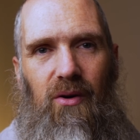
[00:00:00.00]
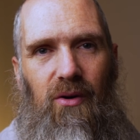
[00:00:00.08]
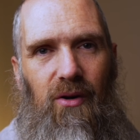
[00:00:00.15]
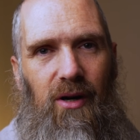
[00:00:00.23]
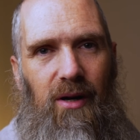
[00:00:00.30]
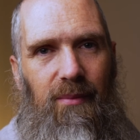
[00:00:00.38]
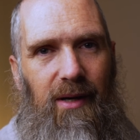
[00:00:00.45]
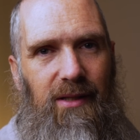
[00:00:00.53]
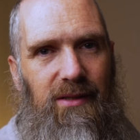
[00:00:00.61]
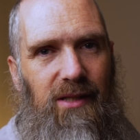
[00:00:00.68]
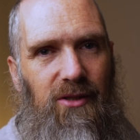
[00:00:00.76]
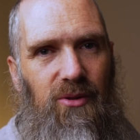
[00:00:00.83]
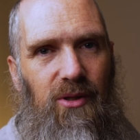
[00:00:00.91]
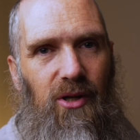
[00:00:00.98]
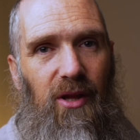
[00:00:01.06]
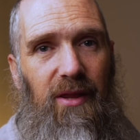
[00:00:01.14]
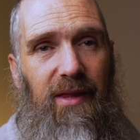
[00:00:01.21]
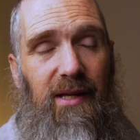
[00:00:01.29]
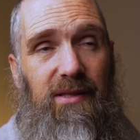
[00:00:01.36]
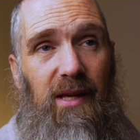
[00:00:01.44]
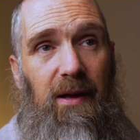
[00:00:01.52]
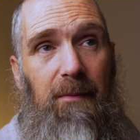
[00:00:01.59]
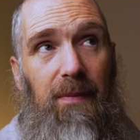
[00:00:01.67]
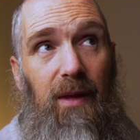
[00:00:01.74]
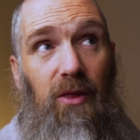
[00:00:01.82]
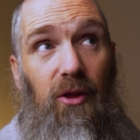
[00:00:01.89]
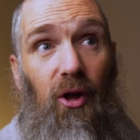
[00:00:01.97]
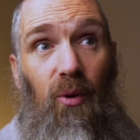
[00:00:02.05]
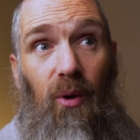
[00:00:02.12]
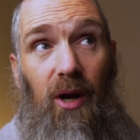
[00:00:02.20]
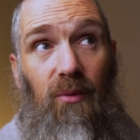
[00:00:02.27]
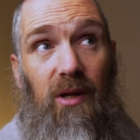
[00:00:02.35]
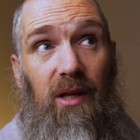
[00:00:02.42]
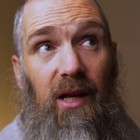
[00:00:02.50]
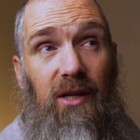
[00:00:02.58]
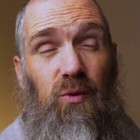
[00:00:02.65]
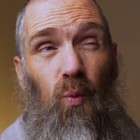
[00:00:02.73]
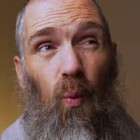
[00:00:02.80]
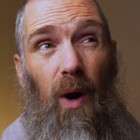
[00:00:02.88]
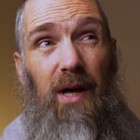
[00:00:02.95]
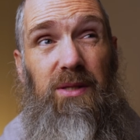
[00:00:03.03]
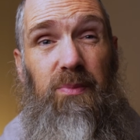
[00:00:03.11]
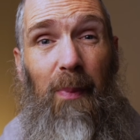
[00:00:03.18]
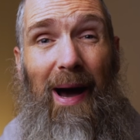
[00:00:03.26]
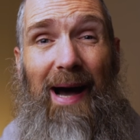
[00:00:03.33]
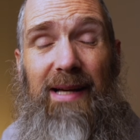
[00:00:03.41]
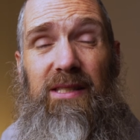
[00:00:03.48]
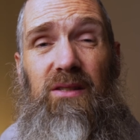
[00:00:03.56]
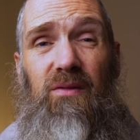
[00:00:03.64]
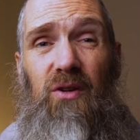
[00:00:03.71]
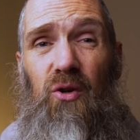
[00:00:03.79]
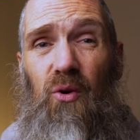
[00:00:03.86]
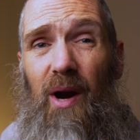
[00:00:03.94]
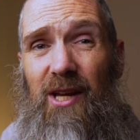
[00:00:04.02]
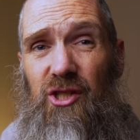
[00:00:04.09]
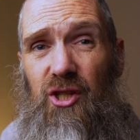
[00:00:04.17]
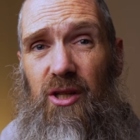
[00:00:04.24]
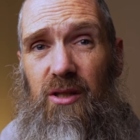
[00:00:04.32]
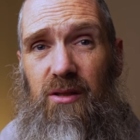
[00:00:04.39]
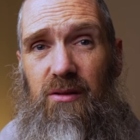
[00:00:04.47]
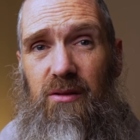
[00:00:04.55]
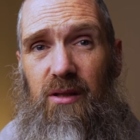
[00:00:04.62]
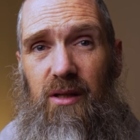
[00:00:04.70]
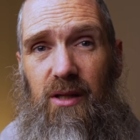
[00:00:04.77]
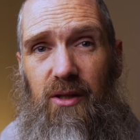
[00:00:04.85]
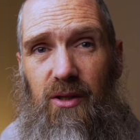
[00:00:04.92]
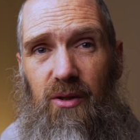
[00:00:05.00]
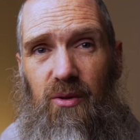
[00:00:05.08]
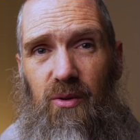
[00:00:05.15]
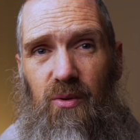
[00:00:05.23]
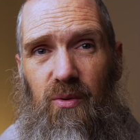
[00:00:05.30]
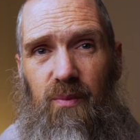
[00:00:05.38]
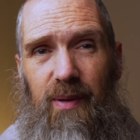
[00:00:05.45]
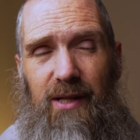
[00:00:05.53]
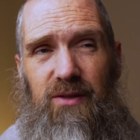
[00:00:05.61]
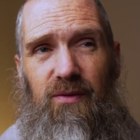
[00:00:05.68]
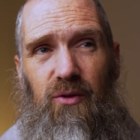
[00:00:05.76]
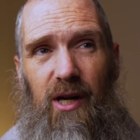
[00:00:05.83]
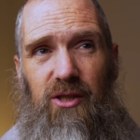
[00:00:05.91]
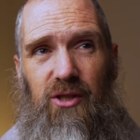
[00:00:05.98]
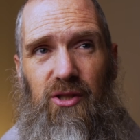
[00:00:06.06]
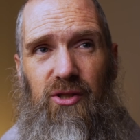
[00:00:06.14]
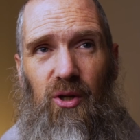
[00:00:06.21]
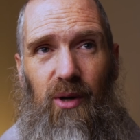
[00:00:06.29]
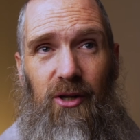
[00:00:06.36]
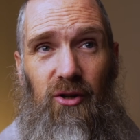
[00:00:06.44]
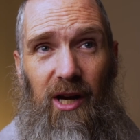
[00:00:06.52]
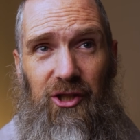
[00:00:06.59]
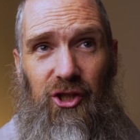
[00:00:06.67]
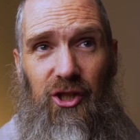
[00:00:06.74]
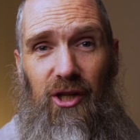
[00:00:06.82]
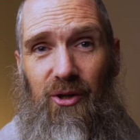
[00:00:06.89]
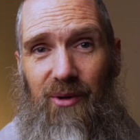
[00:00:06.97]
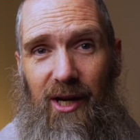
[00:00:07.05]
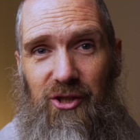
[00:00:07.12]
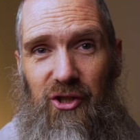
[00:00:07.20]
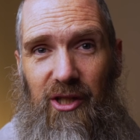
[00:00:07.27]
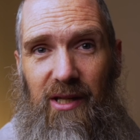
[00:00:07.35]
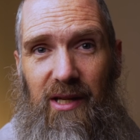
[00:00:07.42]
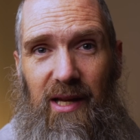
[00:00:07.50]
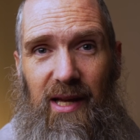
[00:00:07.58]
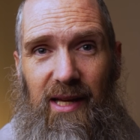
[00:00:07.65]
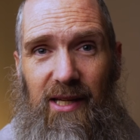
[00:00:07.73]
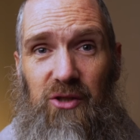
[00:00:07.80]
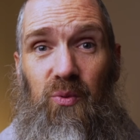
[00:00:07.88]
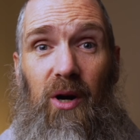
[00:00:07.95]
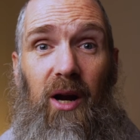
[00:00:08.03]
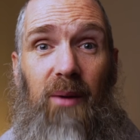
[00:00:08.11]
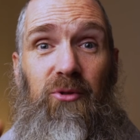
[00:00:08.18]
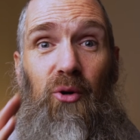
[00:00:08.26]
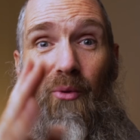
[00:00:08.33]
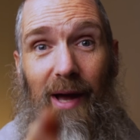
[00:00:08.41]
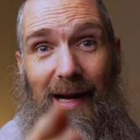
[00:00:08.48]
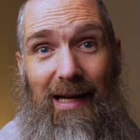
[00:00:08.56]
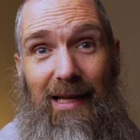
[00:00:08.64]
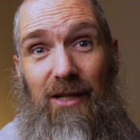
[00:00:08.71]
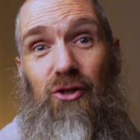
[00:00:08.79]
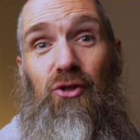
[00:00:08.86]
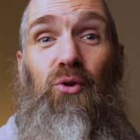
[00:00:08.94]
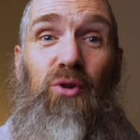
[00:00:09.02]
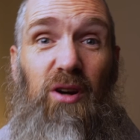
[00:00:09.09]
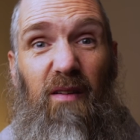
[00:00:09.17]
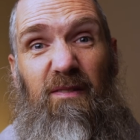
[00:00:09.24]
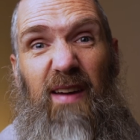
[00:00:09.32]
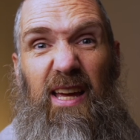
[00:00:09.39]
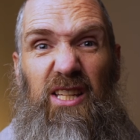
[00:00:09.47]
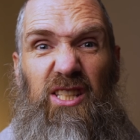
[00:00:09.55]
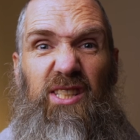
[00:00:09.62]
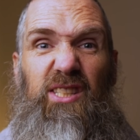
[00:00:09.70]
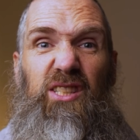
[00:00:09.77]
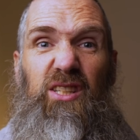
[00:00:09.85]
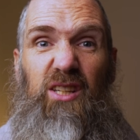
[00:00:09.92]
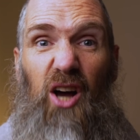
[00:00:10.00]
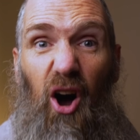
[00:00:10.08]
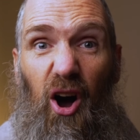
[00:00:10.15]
or I might start doing other things. The other one I realized was passive aggression. Passive aggression. So aggression is where I'm directly to your face,